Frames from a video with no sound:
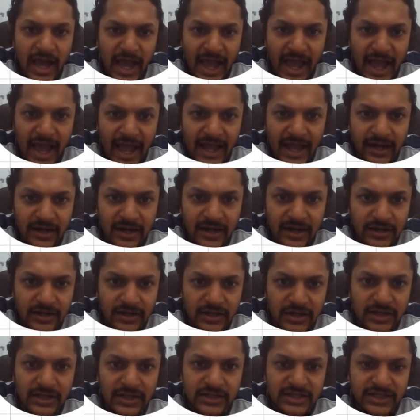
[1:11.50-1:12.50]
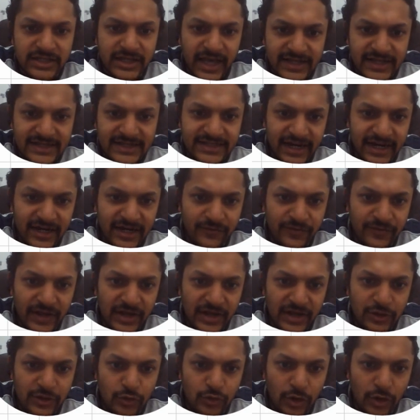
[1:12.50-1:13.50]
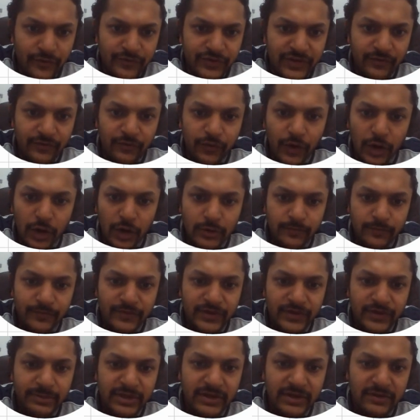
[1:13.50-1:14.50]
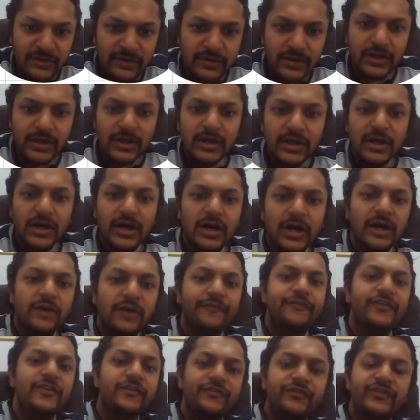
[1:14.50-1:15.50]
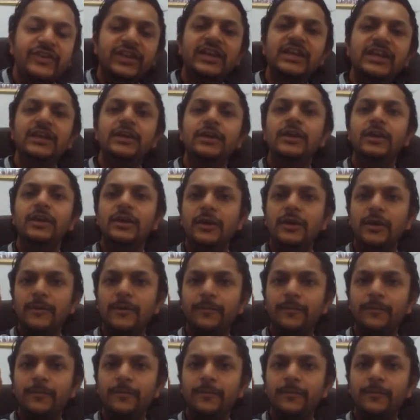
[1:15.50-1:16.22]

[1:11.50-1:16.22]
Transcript: And the exact value of the volume will be 50.